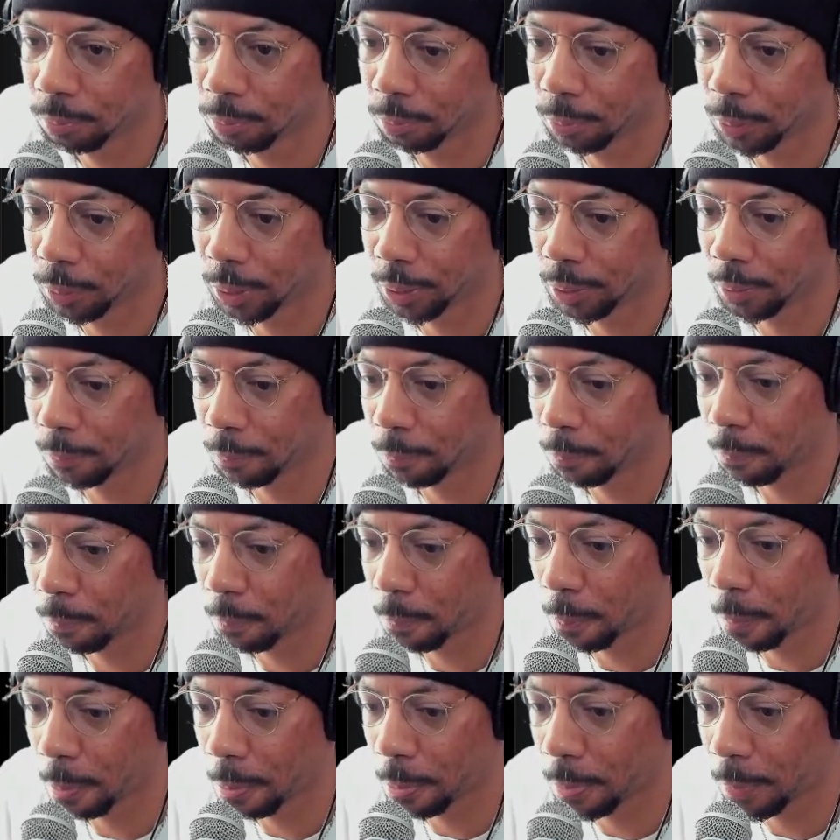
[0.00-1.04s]
But
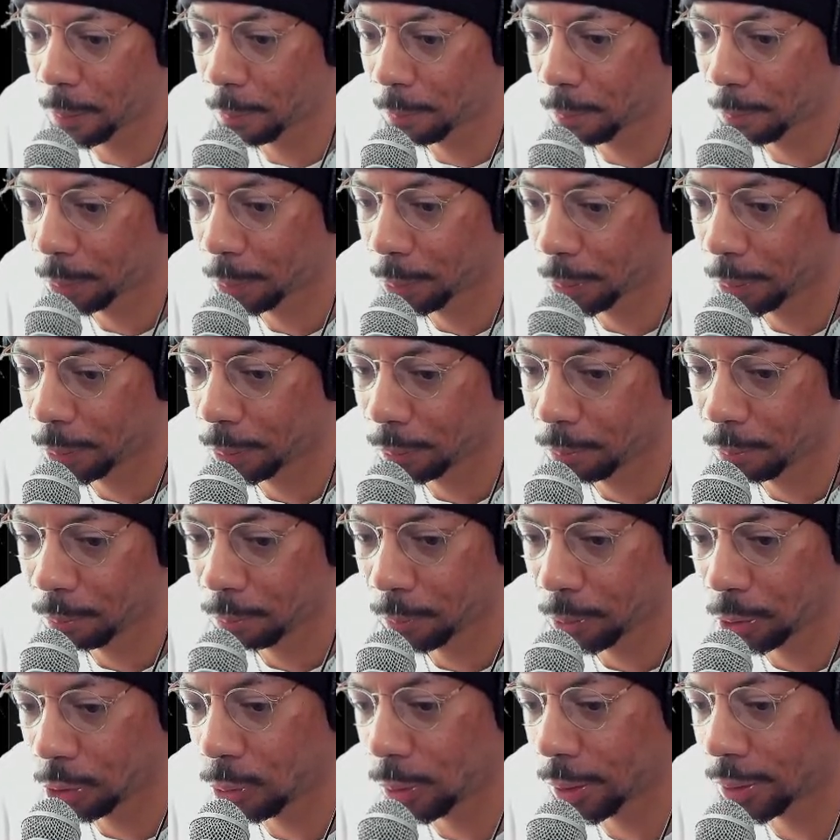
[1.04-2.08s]

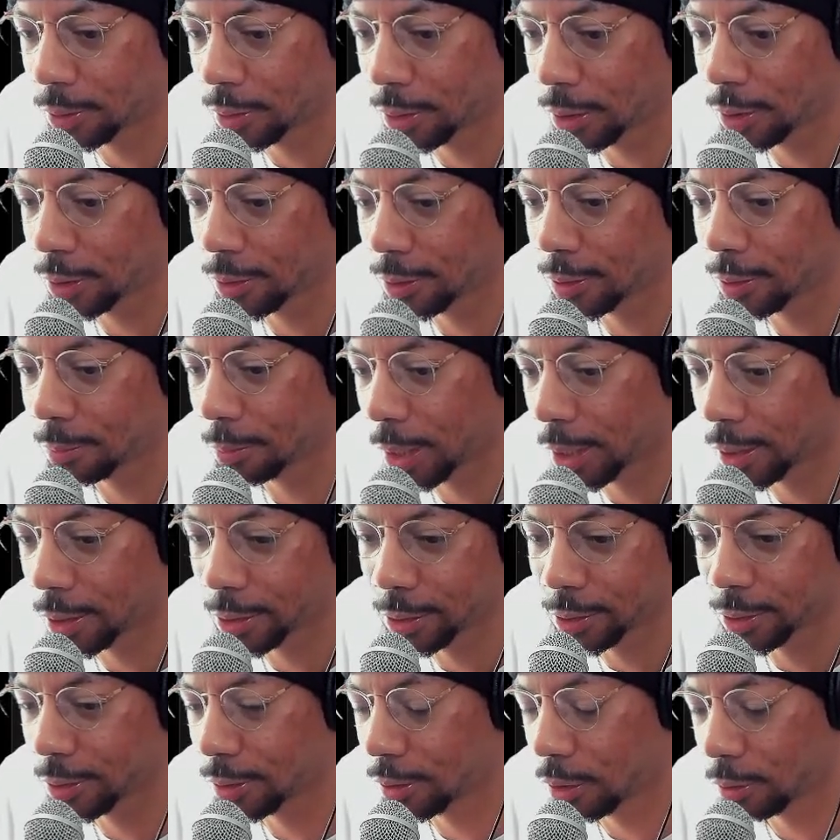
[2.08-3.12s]
USD, it doesn't matter
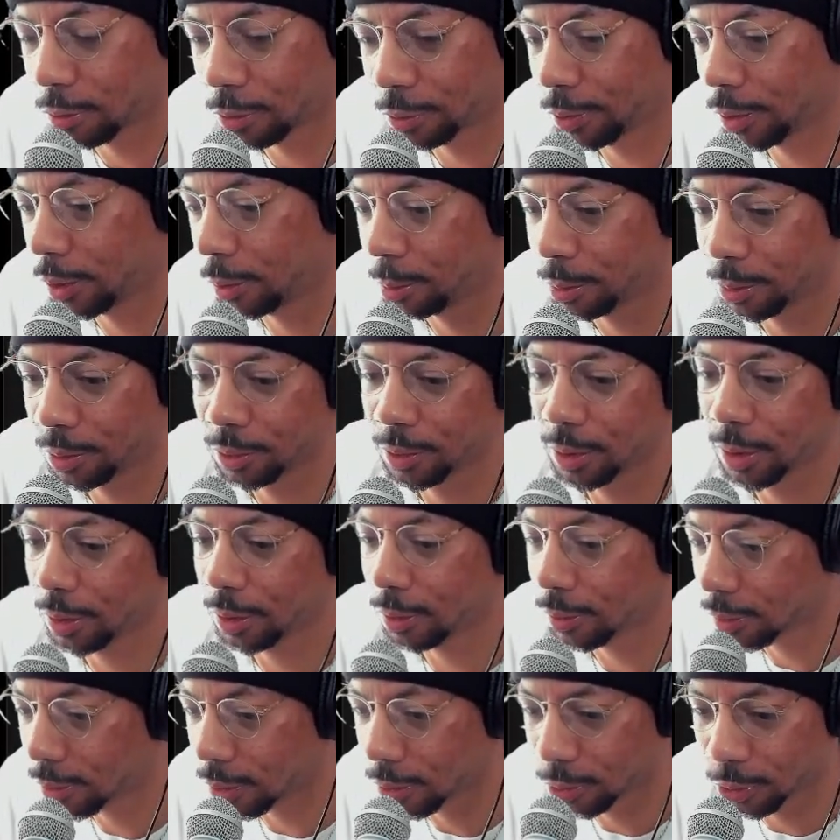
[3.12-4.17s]
because it's over 50%.
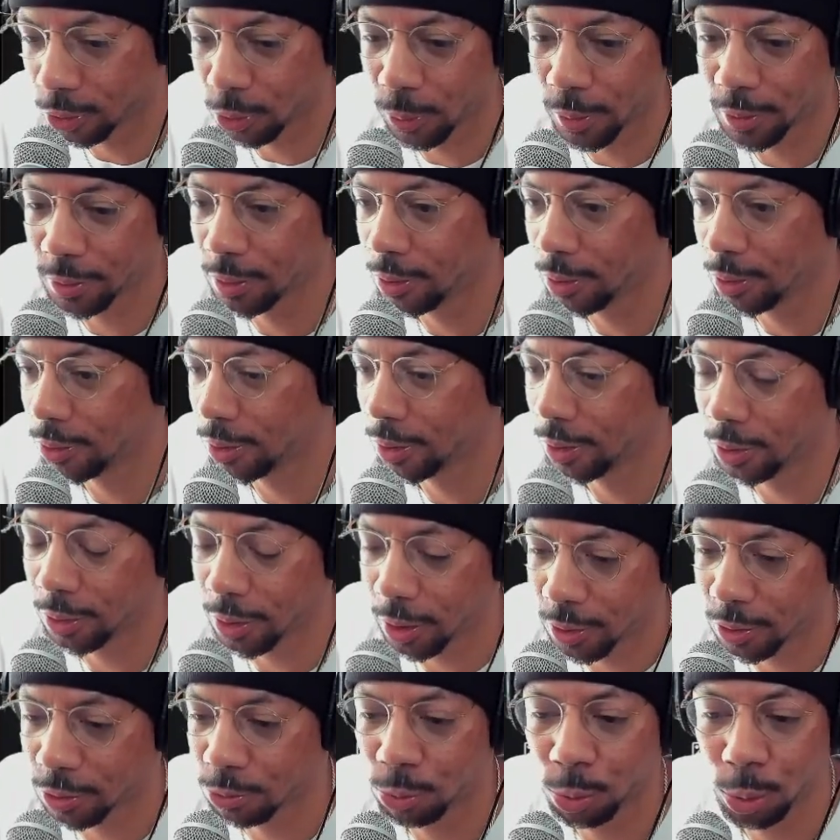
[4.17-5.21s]
So USDT
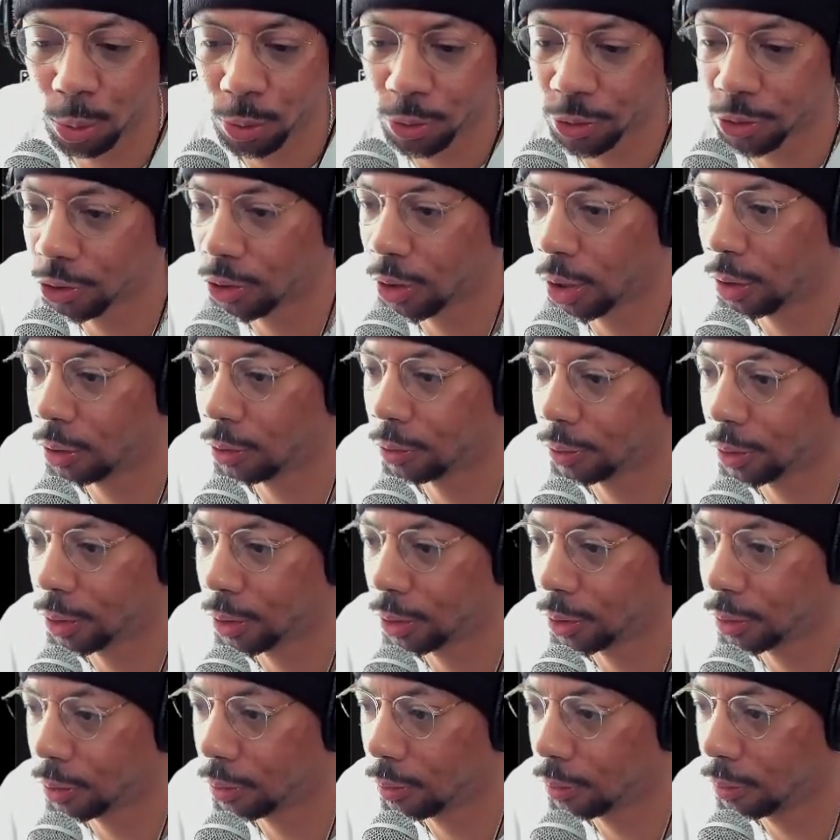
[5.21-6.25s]
does rule the chain over here.